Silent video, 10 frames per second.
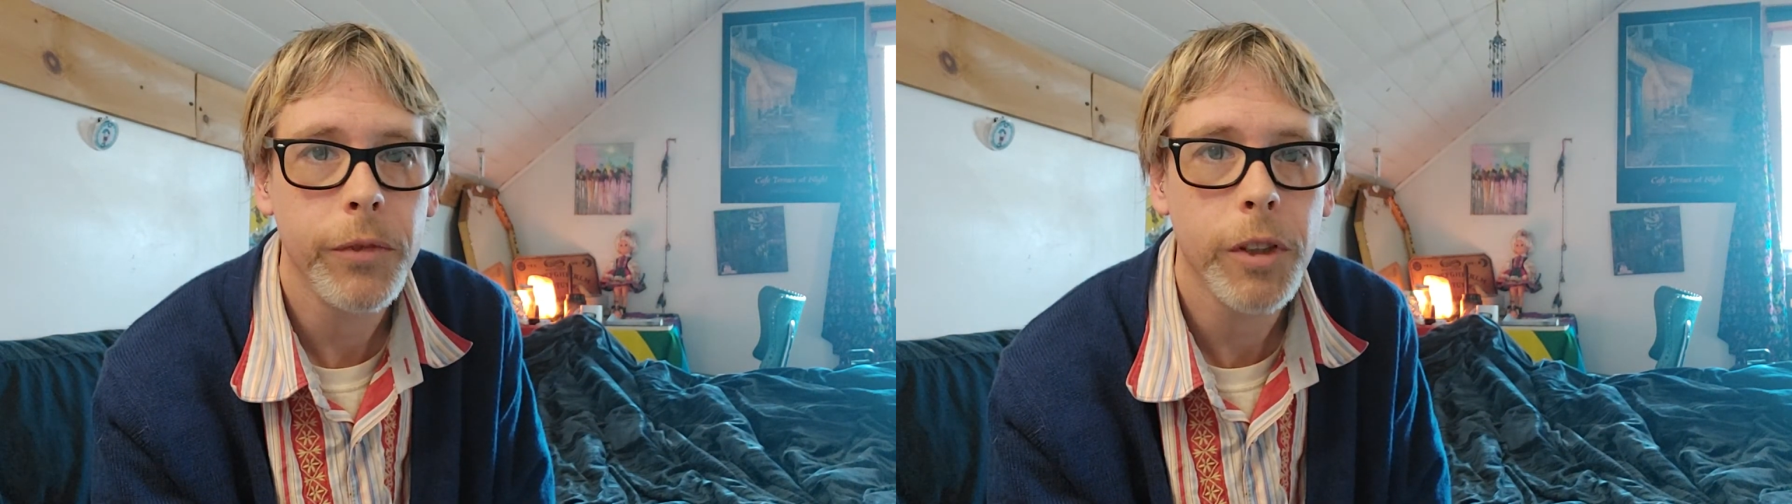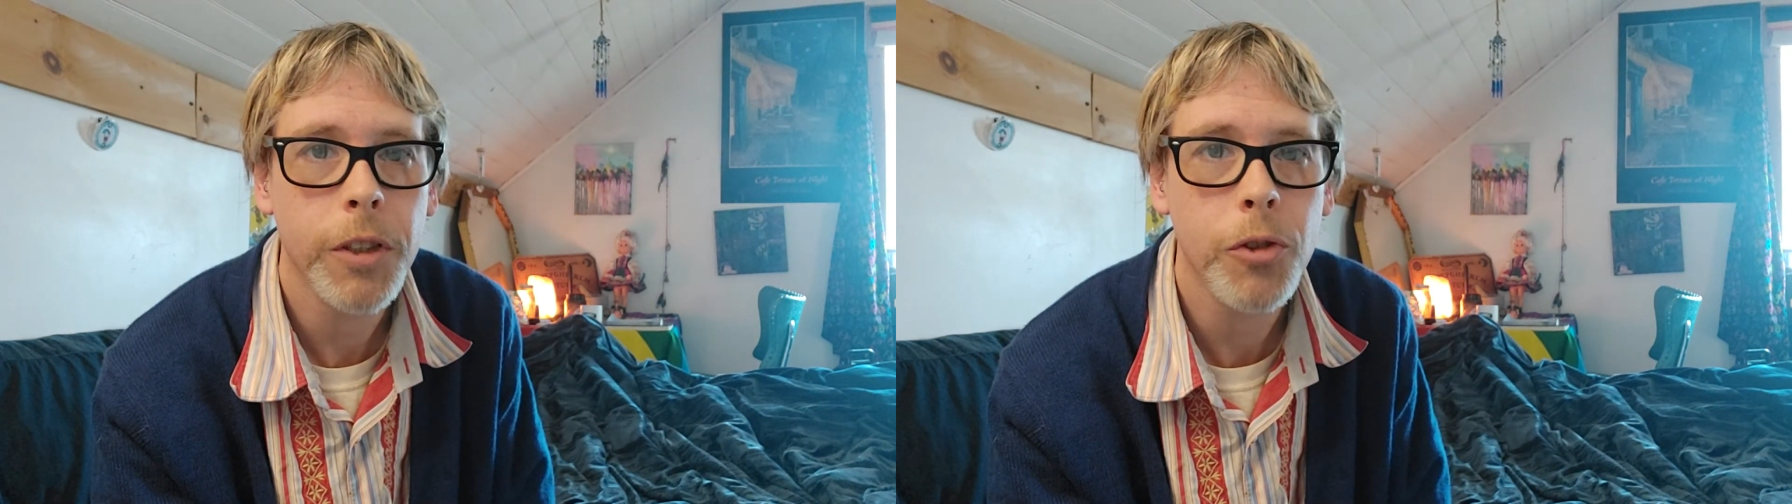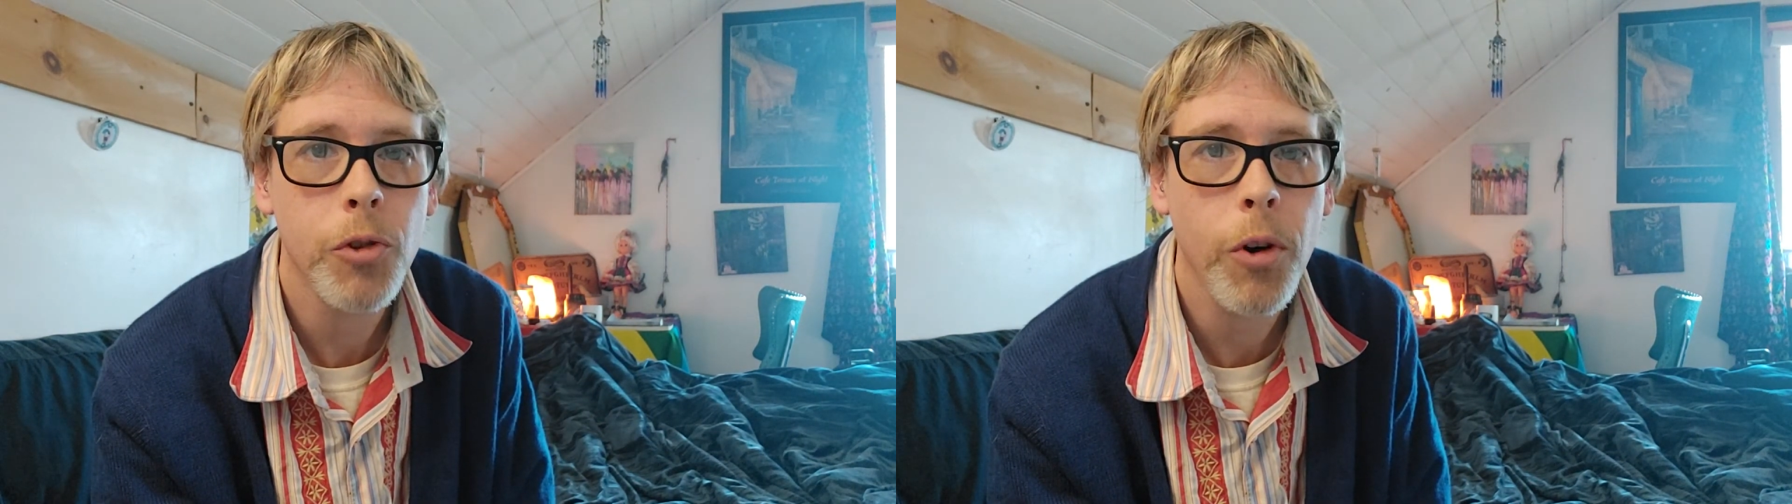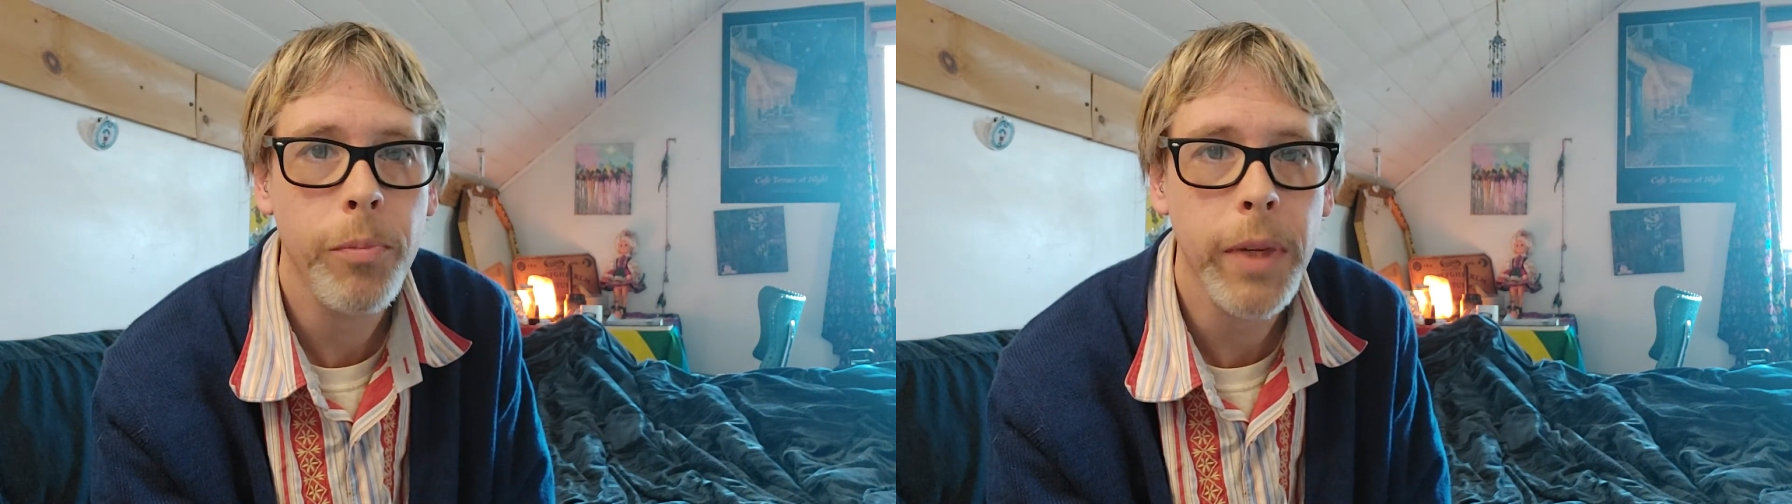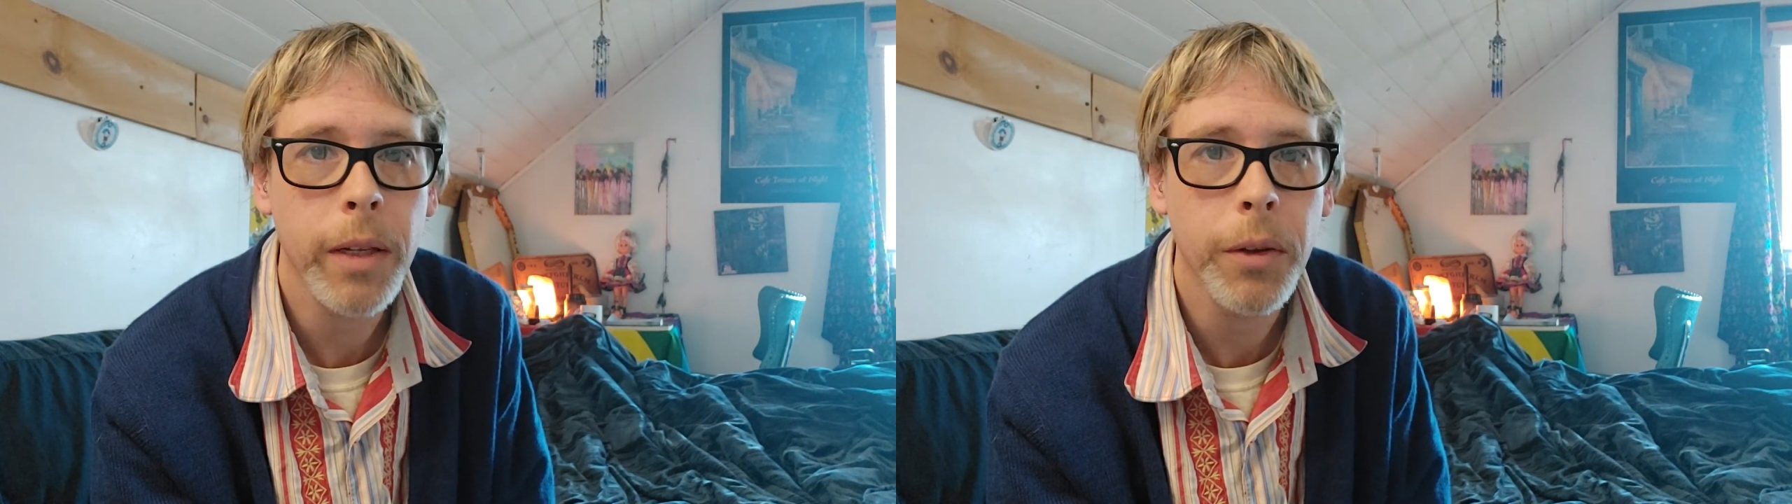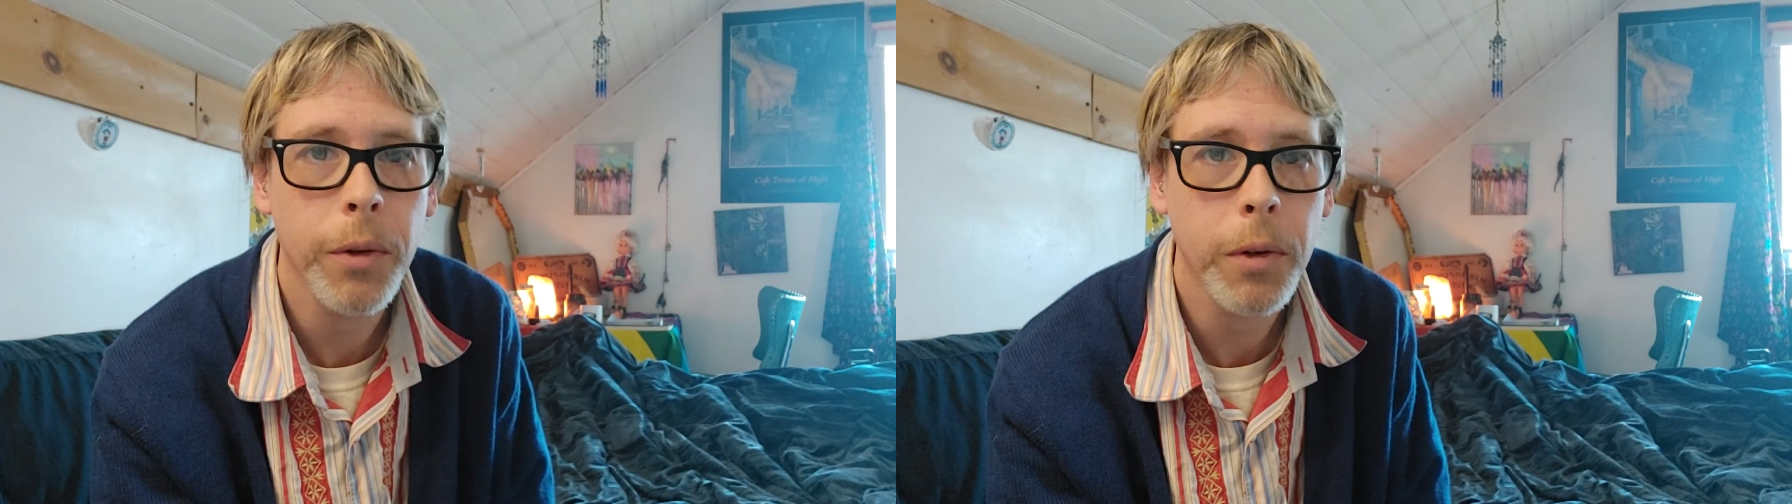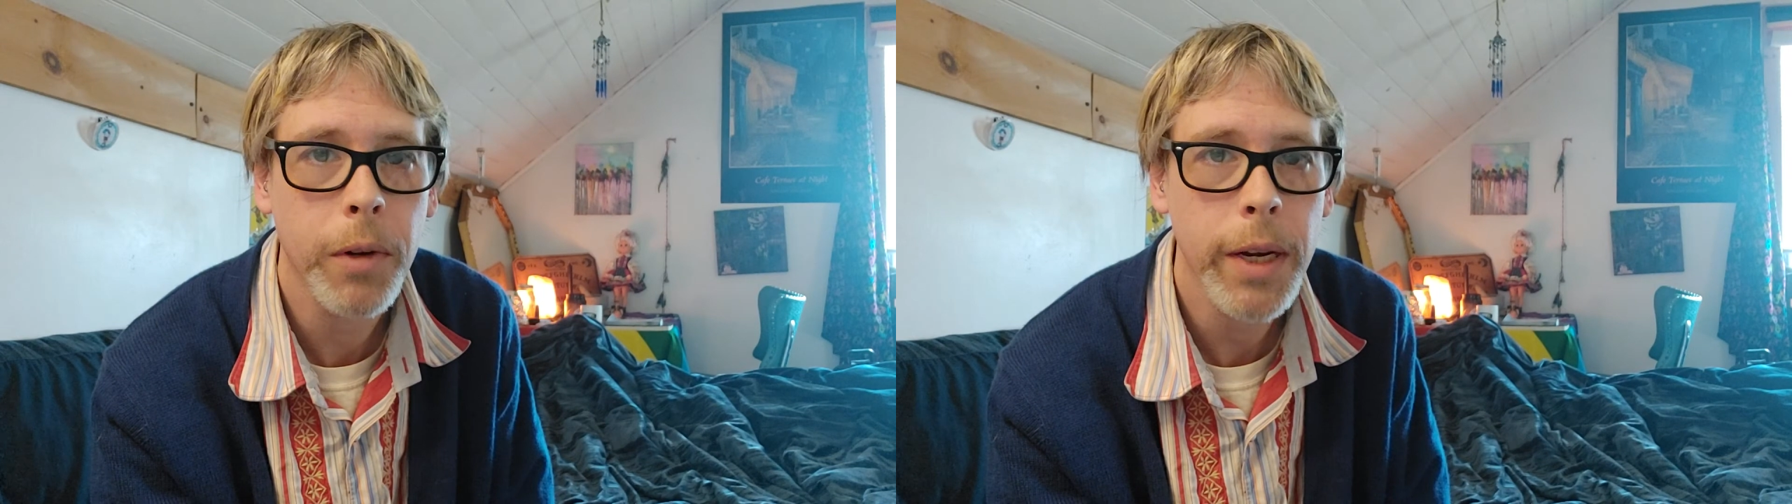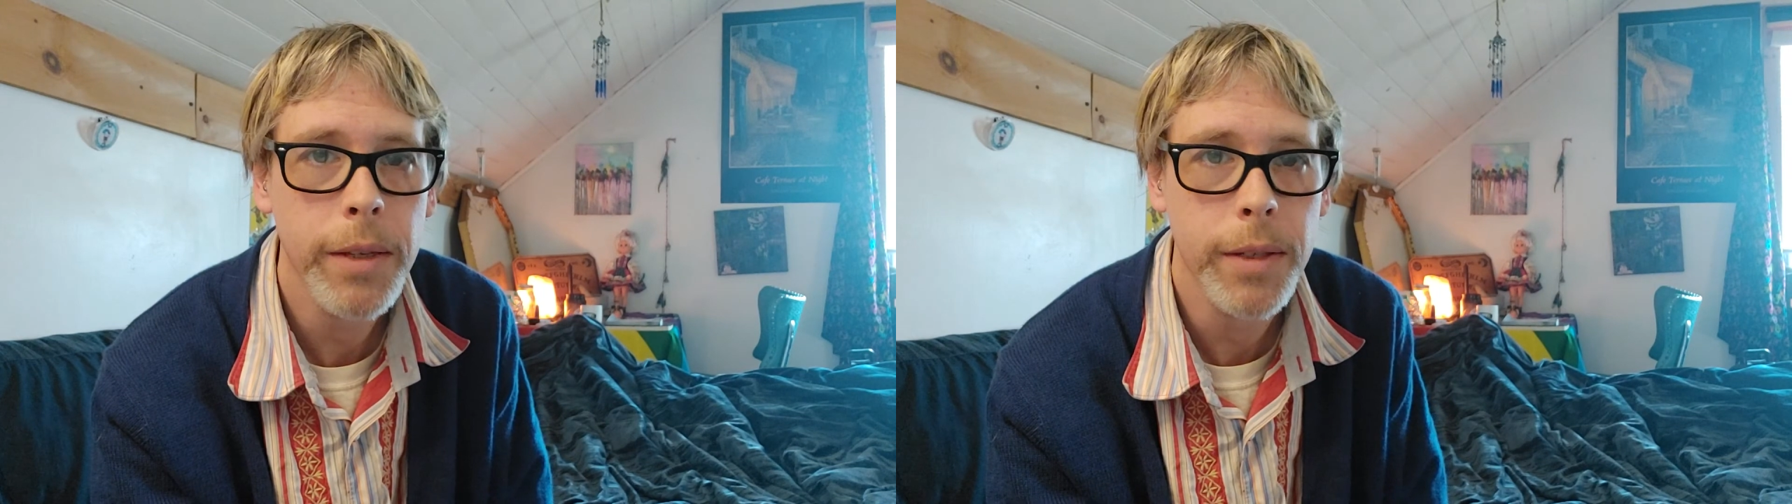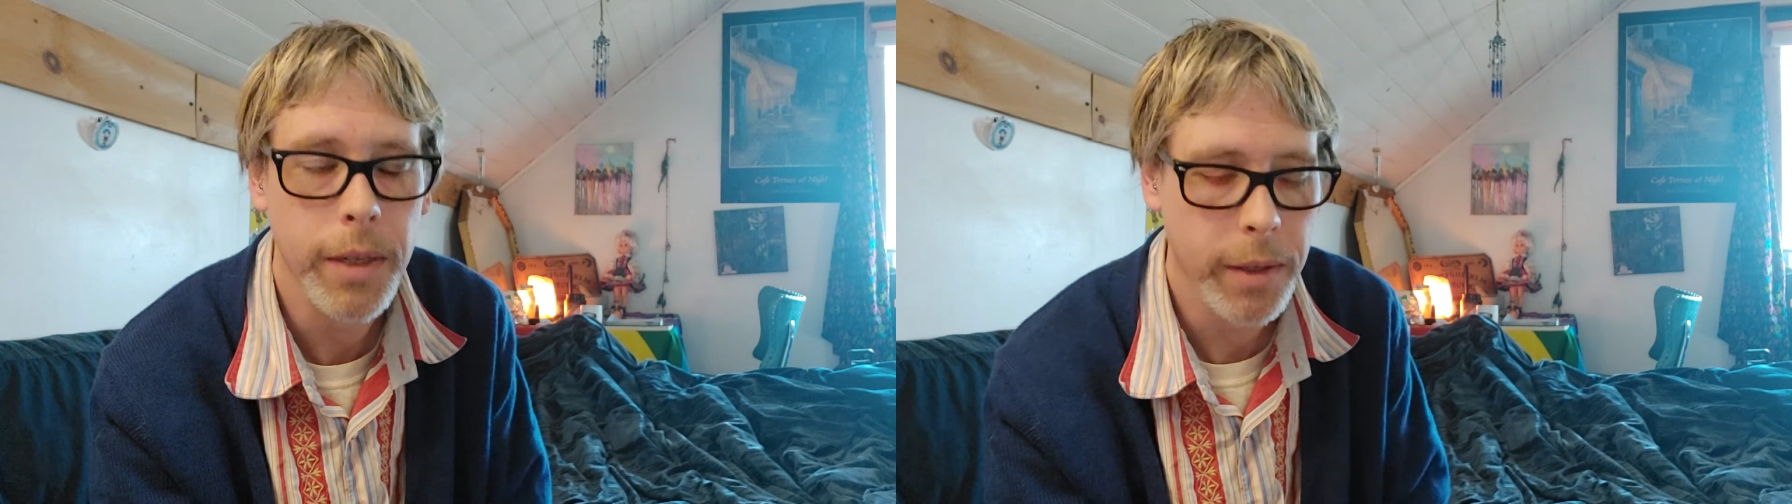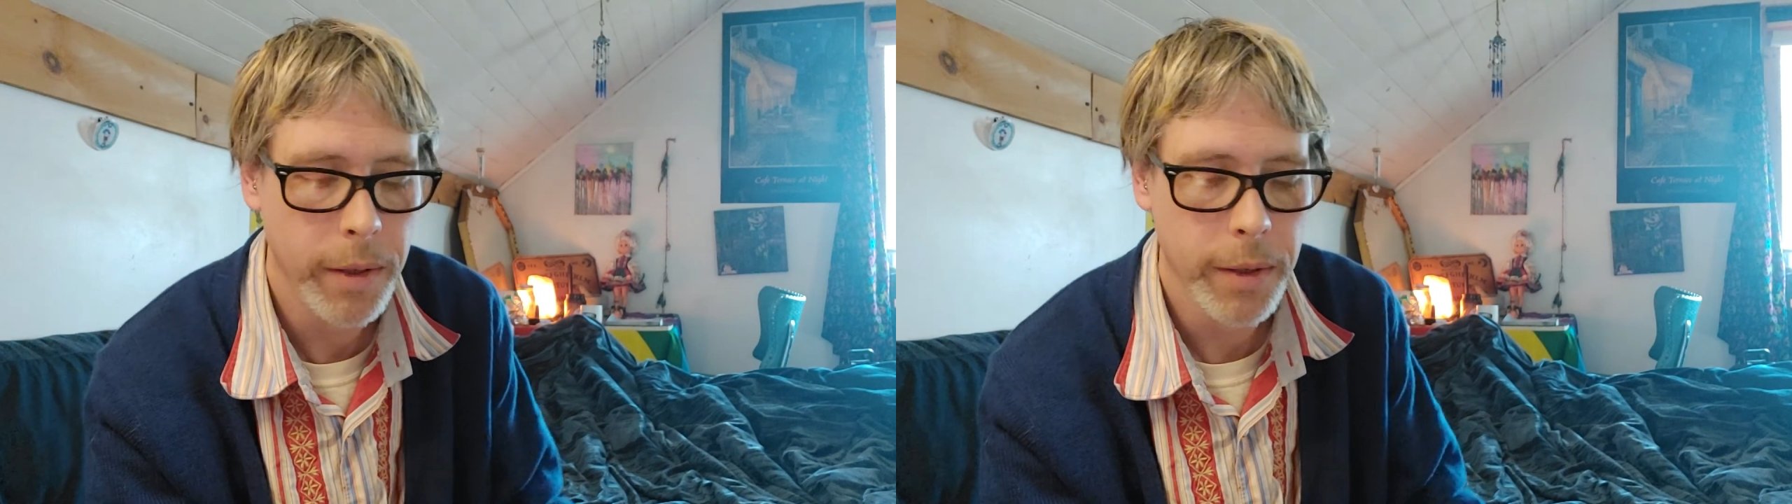it's drove me a little crazy.